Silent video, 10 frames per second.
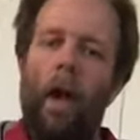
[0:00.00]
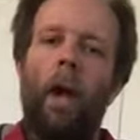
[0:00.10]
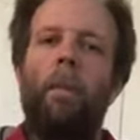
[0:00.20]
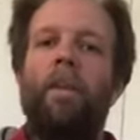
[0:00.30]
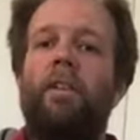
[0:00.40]

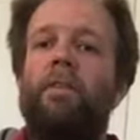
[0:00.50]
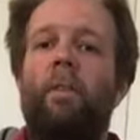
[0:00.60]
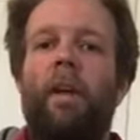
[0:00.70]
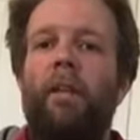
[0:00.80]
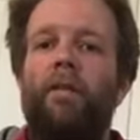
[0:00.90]
it does
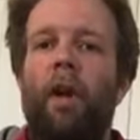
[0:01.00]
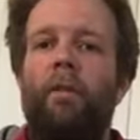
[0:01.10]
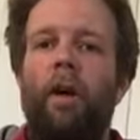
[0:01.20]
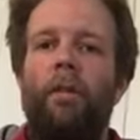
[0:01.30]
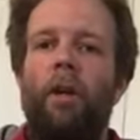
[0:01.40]
just make it fly
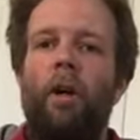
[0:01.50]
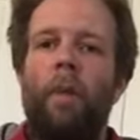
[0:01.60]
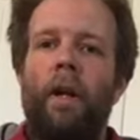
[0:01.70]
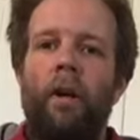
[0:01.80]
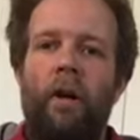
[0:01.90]
around a little
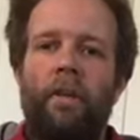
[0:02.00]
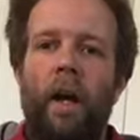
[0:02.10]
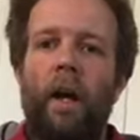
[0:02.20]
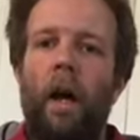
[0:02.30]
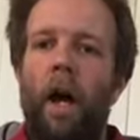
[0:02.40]
bit
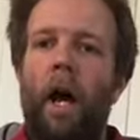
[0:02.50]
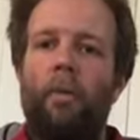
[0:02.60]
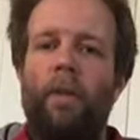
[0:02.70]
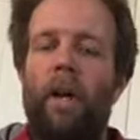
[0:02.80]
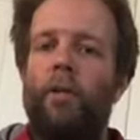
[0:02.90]
nicer.
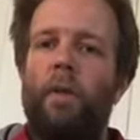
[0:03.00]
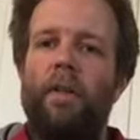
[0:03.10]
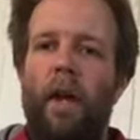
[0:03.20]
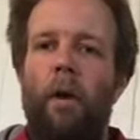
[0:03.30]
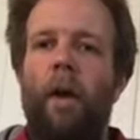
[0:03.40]
So that would be
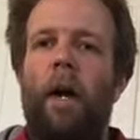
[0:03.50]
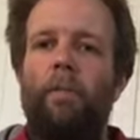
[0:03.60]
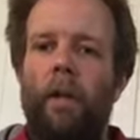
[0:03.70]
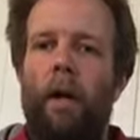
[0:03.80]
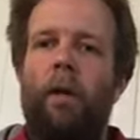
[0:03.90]
down,
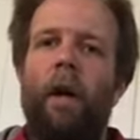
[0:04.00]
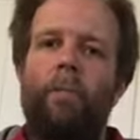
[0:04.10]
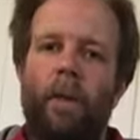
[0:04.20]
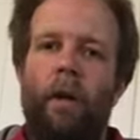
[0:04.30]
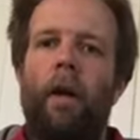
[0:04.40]
up, down,
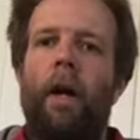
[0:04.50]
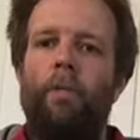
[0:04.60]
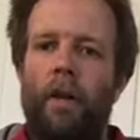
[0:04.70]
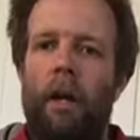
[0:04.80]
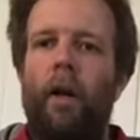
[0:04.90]
up, down,
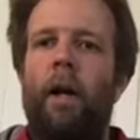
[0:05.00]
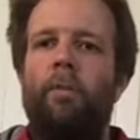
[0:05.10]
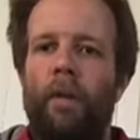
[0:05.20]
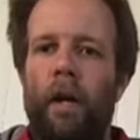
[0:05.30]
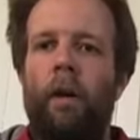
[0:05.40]
up, down,
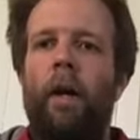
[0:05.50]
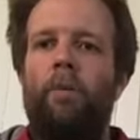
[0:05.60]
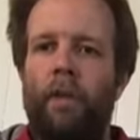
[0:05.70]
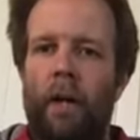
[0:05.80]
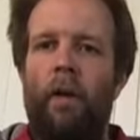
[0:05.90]
up, down,
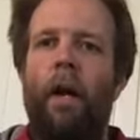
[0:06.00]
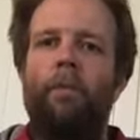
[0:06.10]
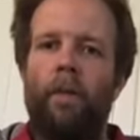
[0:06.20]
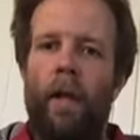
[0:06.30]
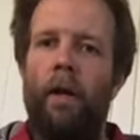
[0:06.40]
up, down,
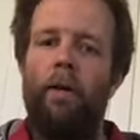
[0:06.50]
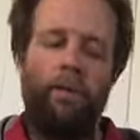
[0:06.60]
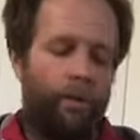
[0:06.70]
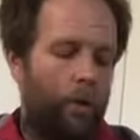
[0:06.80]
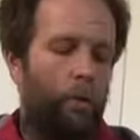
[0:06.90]
up, down, up.
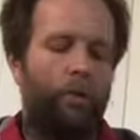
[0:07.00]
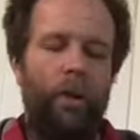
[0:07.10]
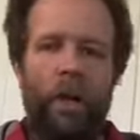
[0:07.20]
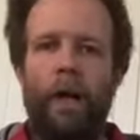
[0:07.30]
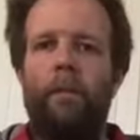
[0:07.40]
So it's going to
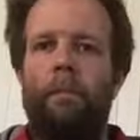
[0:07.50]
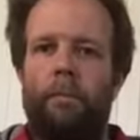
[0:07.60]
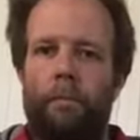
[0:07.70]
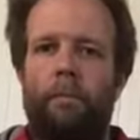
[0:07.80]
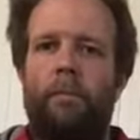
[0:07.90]
alternate
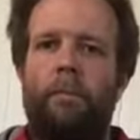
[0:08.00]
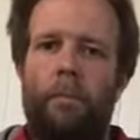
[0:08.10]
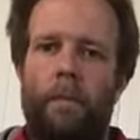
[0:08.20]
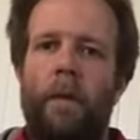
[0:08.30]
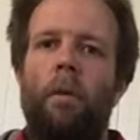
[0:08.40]

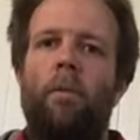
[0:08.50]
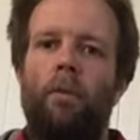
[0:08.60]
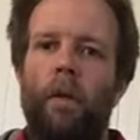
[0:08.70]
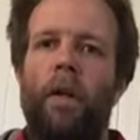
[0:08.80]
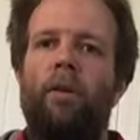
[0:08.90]

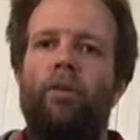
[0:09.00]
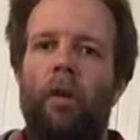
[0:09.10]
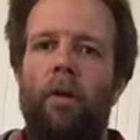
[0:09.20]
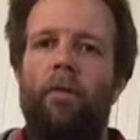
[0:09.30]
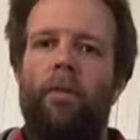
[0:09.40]
between those strokes